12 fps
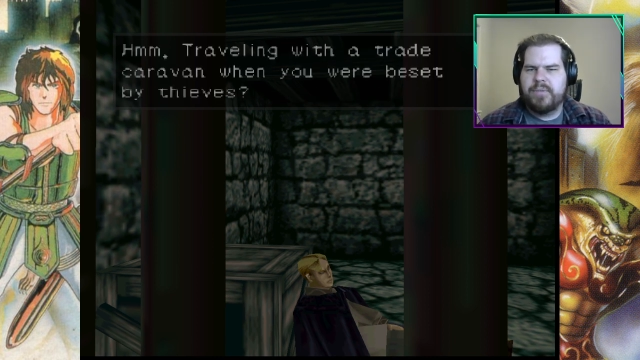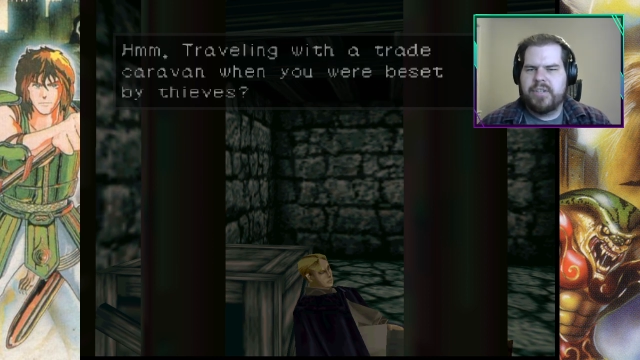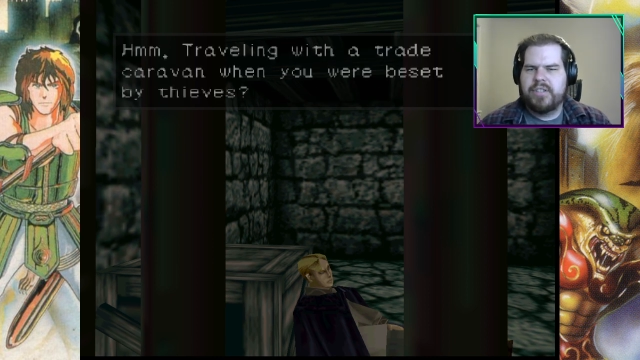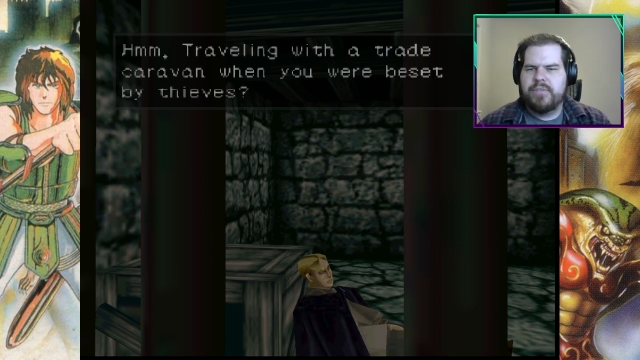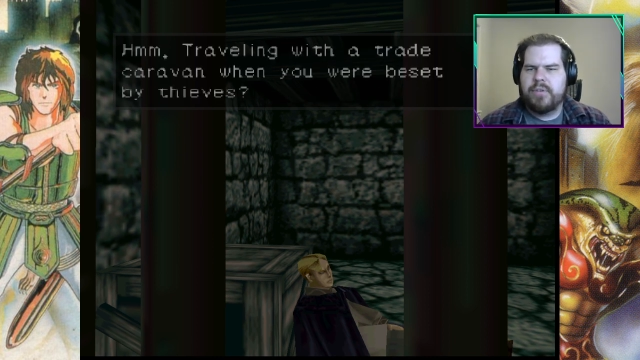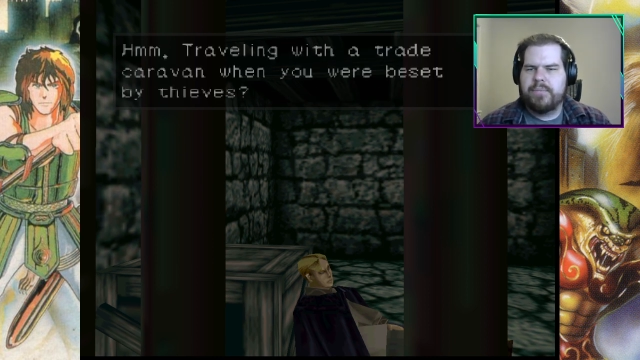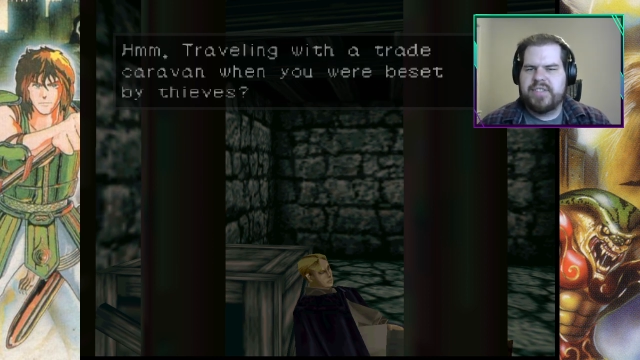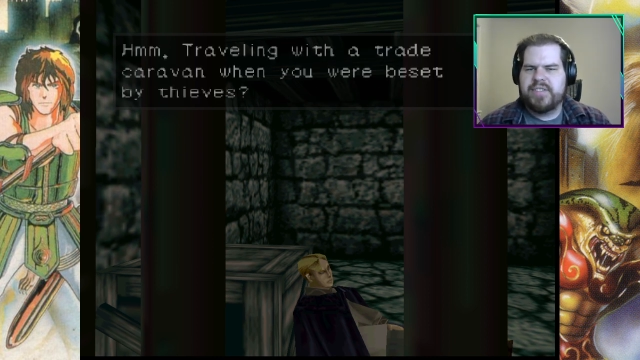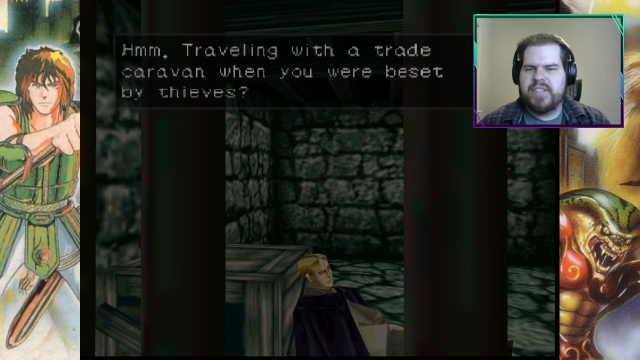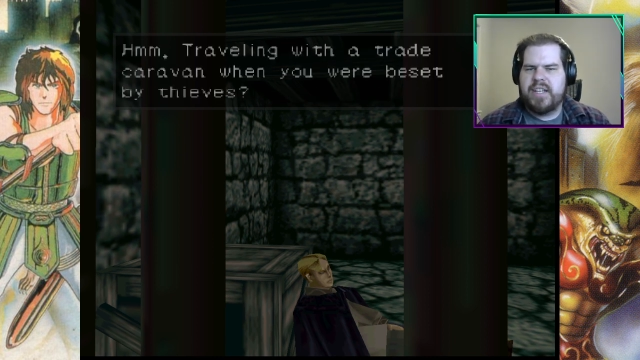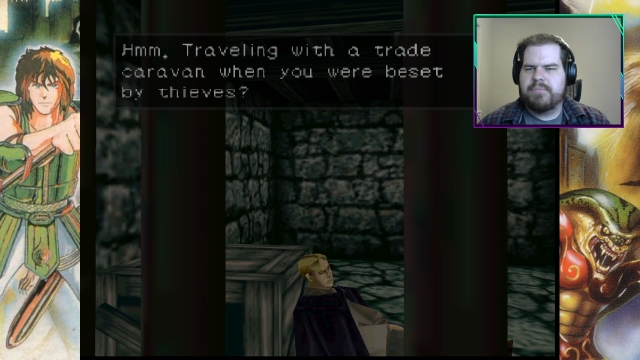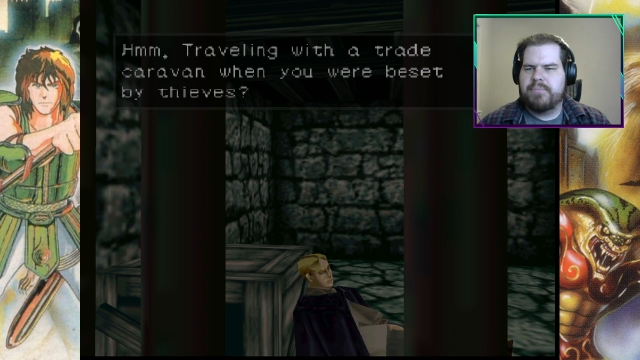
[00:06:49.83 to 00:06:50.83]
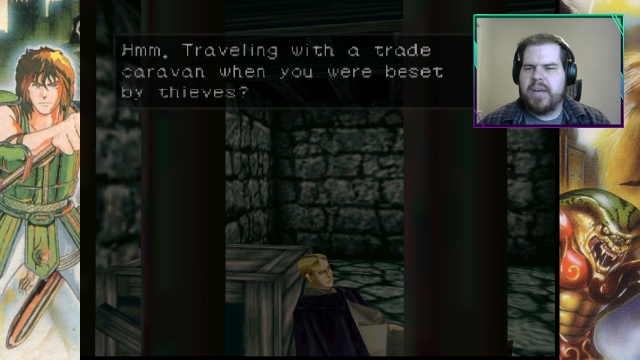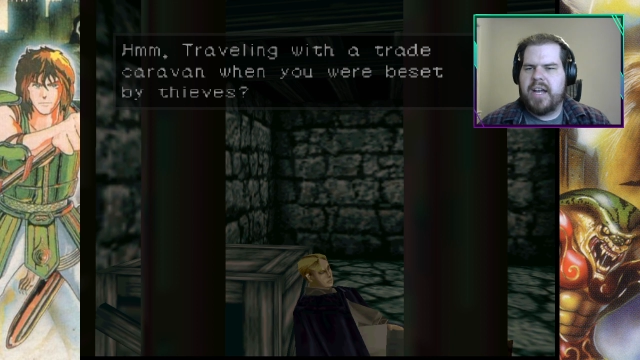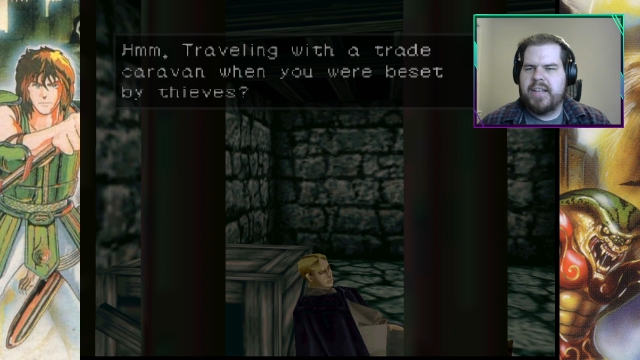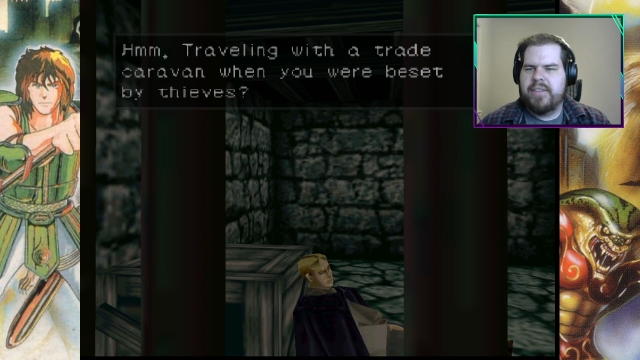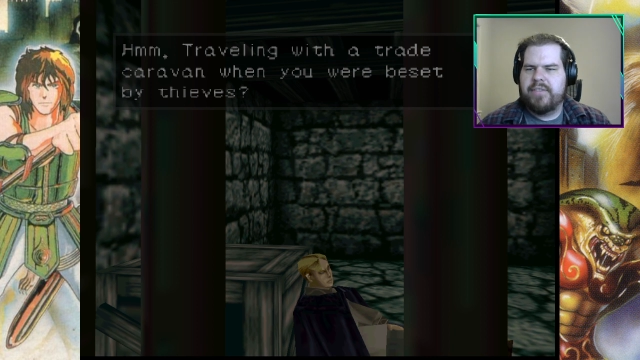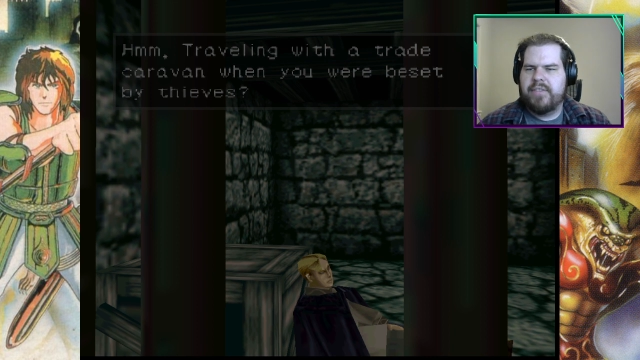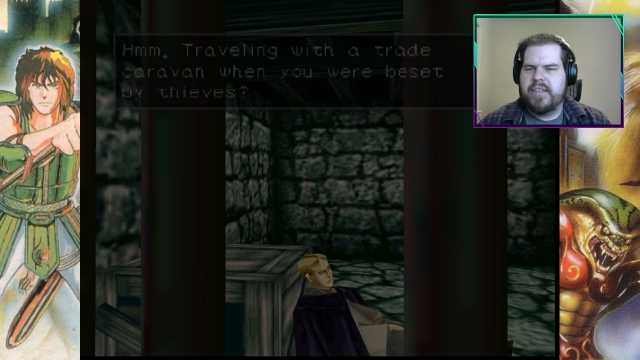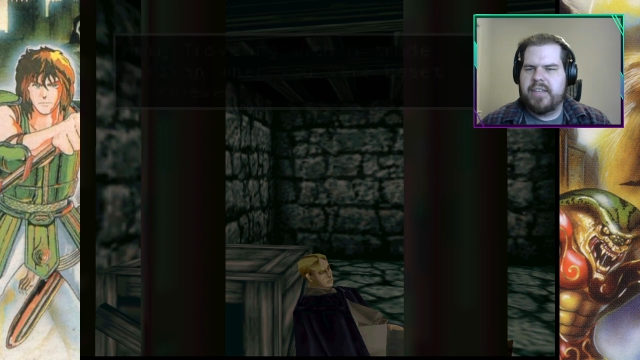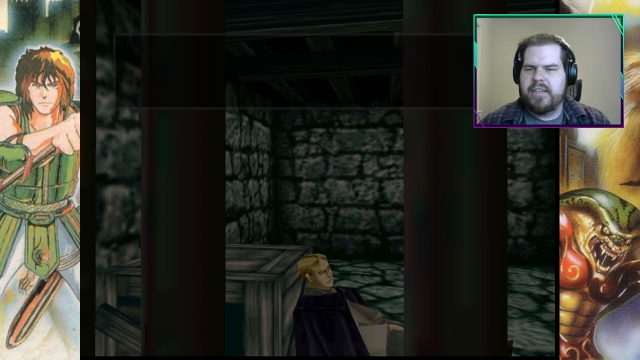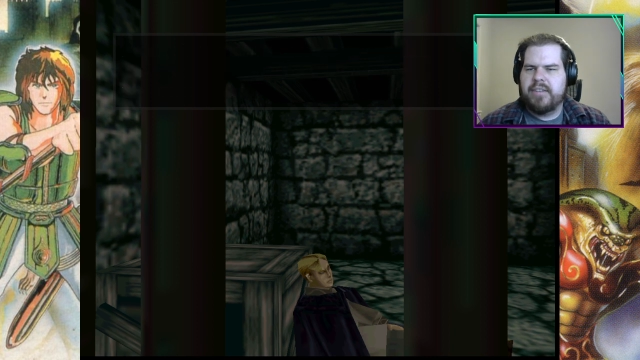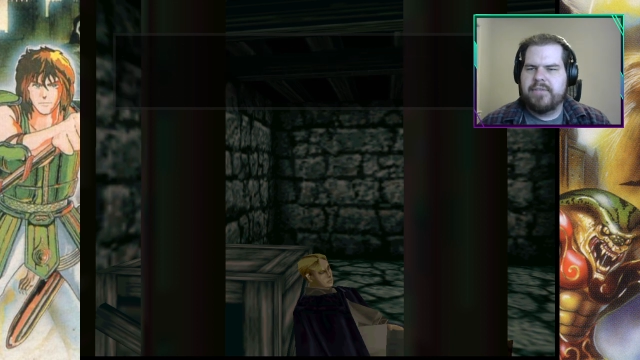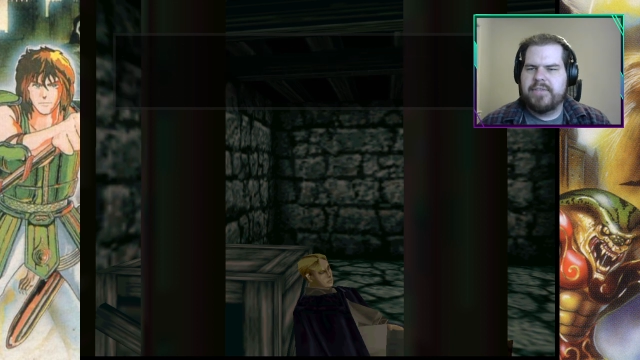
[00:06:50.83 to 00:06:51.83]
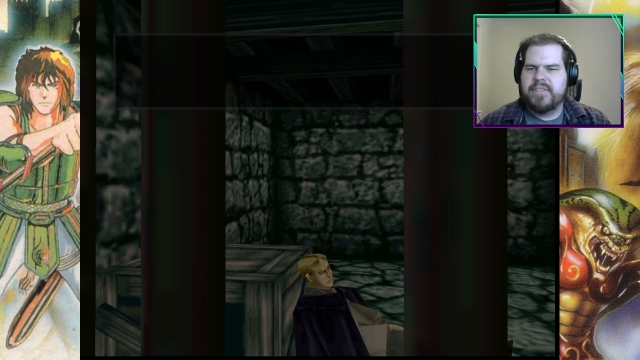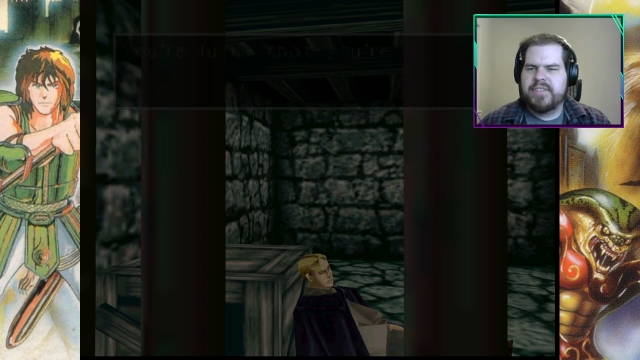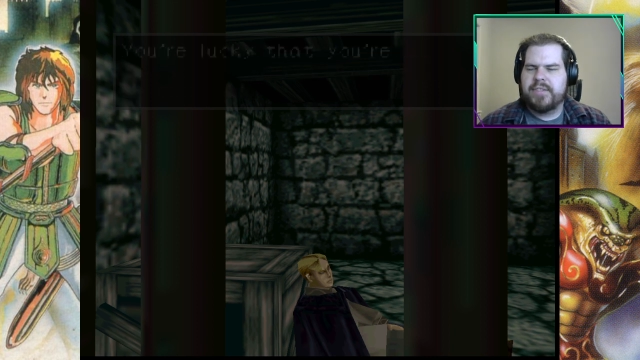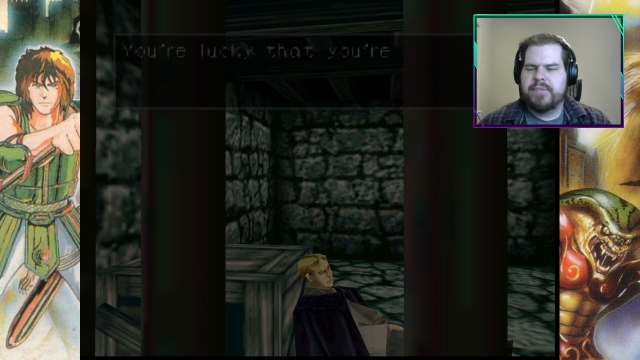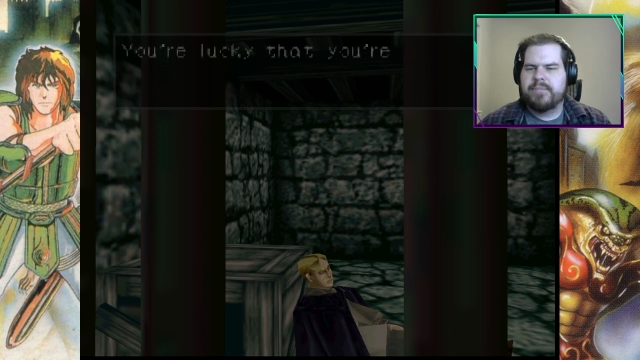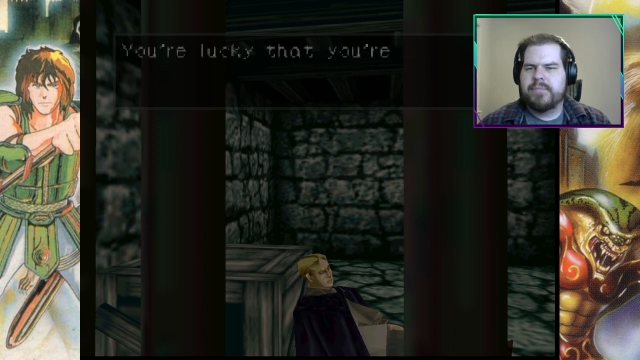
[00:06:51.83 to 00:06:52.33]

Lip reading: when you were beset by thieves.